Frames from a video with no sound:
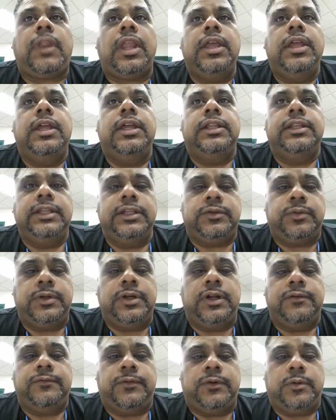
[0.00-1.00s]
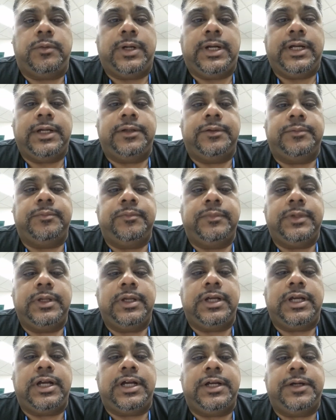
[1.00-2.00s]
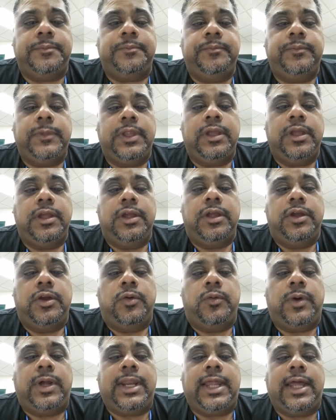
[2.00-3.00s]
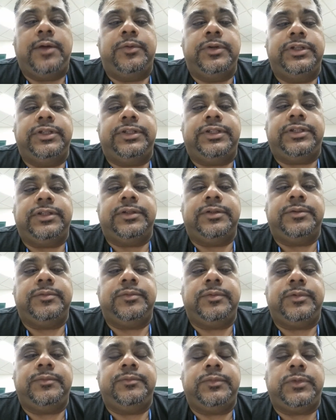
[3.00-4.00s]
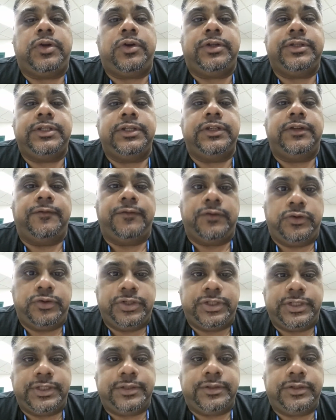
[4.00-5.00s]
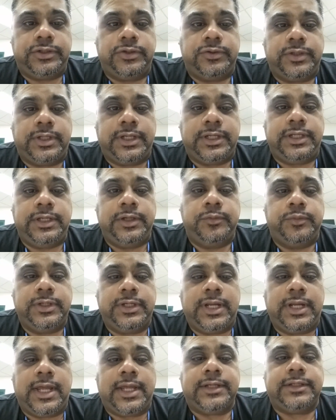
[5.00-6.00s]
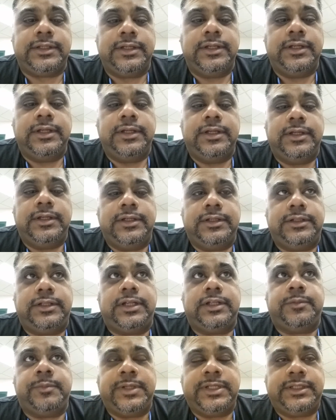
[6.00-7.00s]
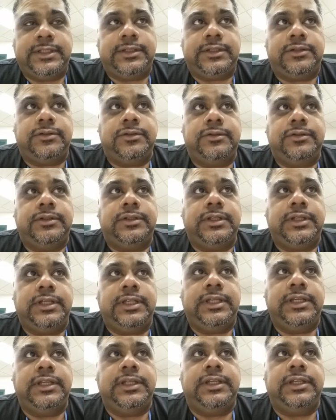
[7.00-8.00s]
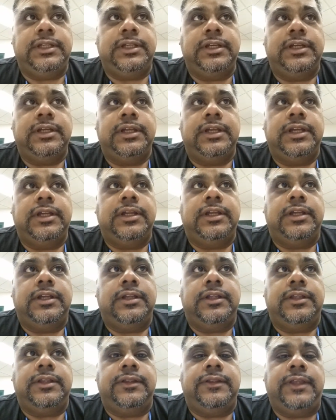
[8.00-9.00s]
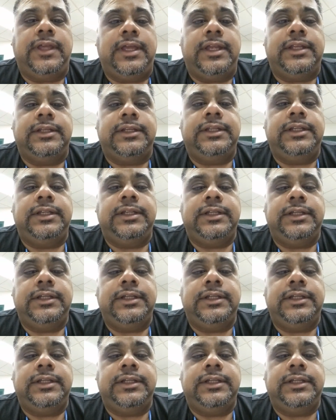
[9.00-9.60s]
This went on for a while. While I was causing diversion so that he would not touch my sisters, he then